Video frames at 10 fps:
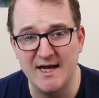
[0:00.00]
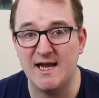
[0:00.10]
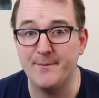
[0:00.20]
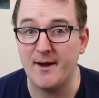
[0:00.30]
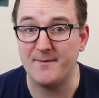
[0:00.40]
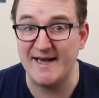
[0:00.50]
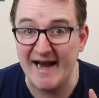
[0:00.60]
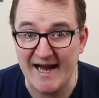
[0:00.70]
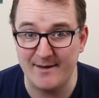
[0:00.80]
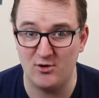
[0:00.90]
he might be
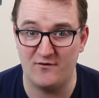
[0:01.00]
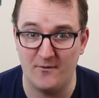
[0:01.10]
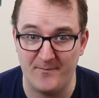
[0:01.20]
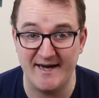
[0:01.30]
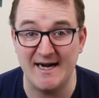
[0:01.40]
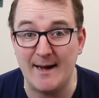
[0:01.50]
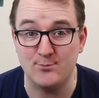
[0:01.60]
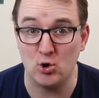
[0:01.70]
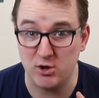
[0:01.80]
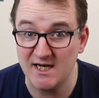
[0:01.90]
liable for paying
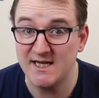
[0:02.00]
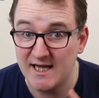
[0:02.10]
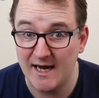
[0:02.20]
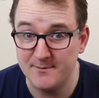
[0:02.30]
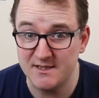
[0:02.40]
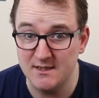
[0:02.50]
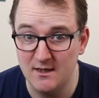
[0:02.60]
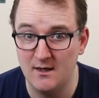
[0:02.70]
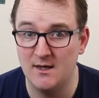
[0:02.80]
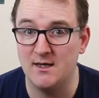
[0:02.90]
up to 3 times
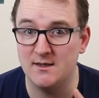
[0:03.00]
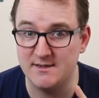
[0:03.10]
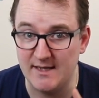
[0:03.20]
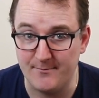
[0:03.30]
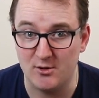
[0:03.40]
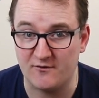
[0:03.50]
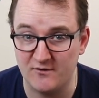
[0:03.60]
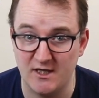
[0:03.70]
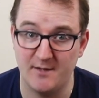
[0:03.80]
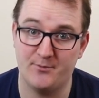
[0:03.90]
the amount on the